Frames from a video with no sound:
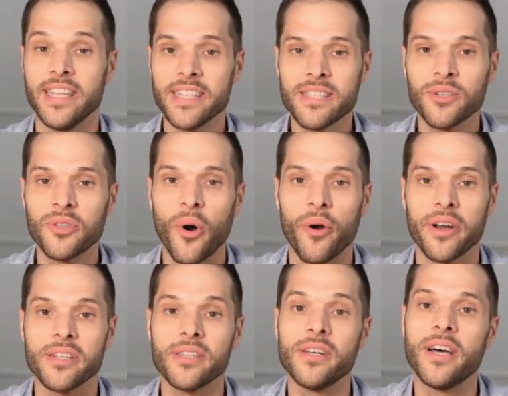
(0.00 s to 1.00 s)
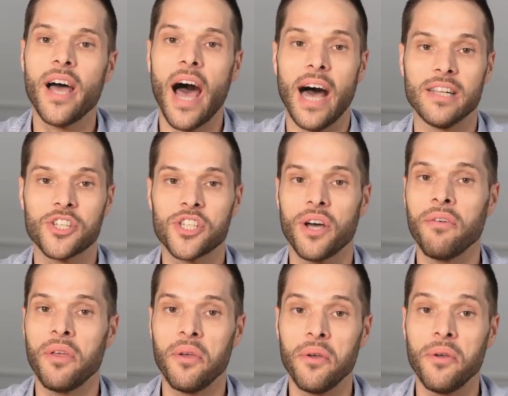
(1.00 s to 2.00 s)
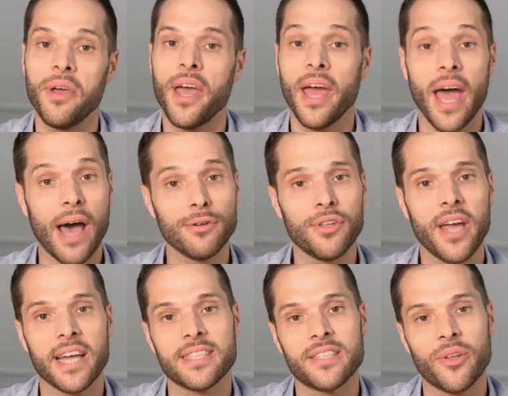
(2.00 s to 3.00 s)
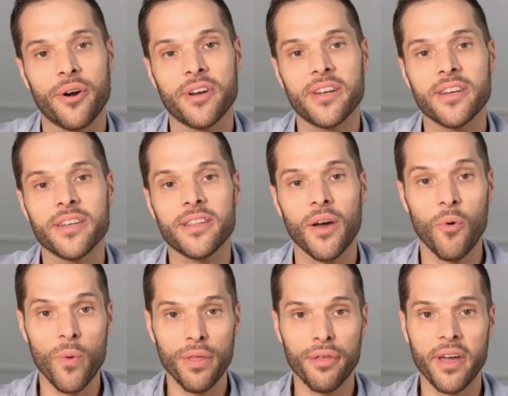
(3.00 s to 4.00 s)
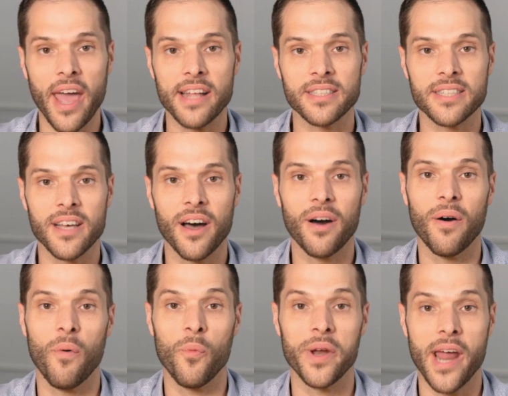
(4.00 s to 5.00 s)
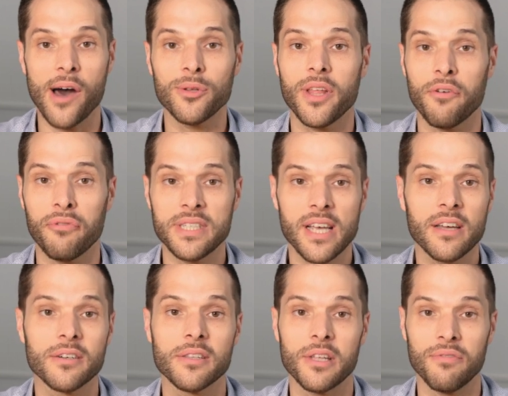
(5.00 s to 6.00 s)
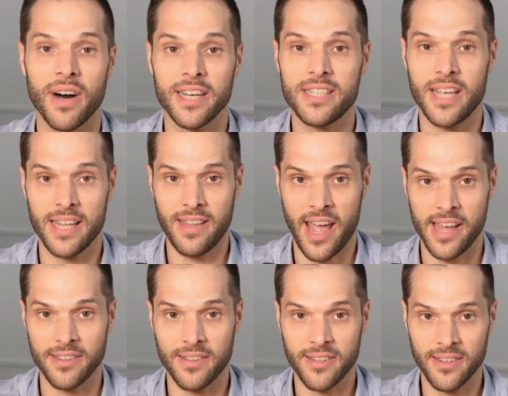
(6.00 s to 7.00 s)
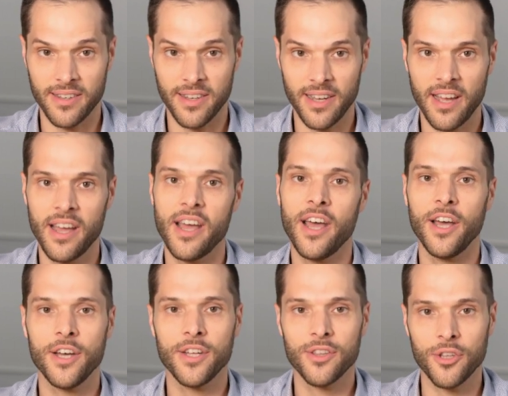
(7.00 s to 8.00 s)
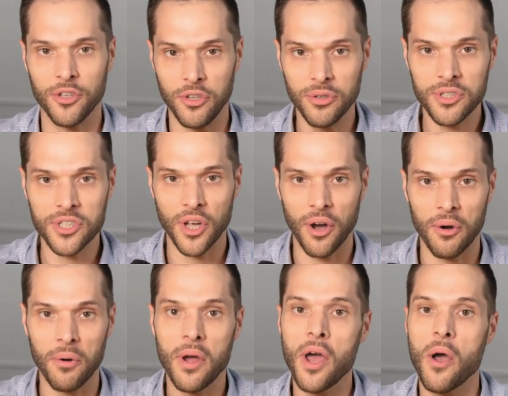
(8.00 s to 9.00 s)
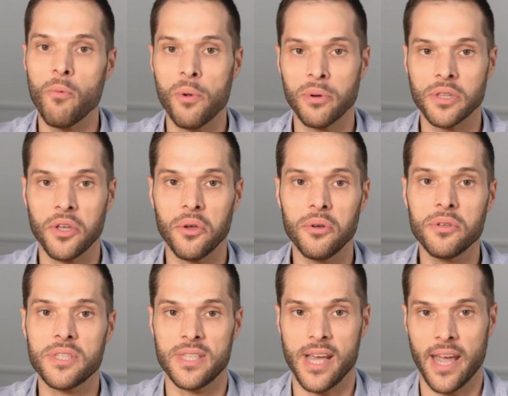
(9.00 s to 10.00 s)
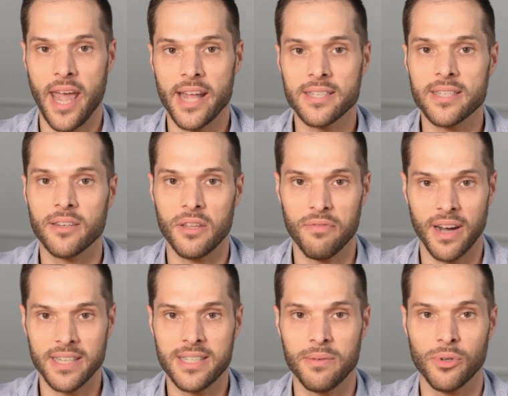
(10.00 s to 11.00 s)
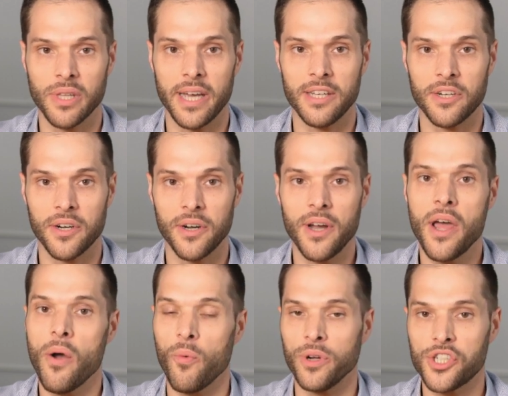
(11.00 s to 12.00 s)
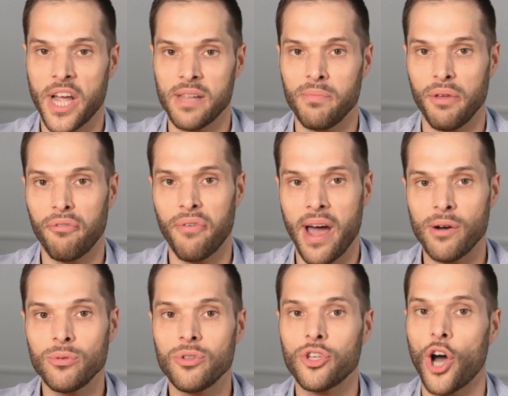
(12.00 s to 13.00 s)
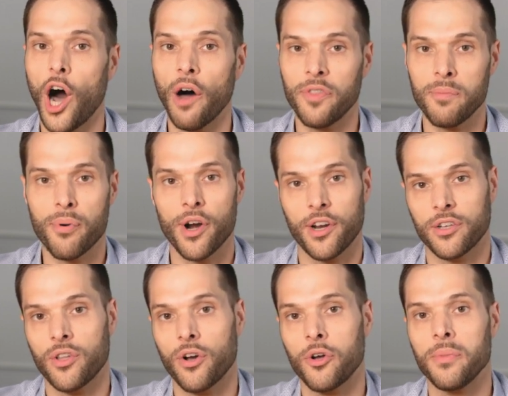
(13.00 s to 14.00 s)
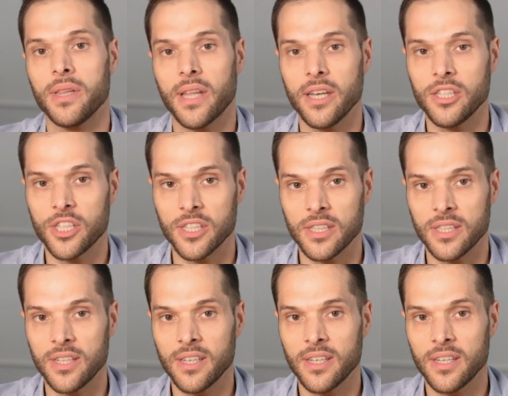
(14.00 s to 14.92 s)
this tutorial, I'll show you how to get started with akenza without a physical device at hand. To do so, we will use the akenza device simulator, which can be found on the product documentation.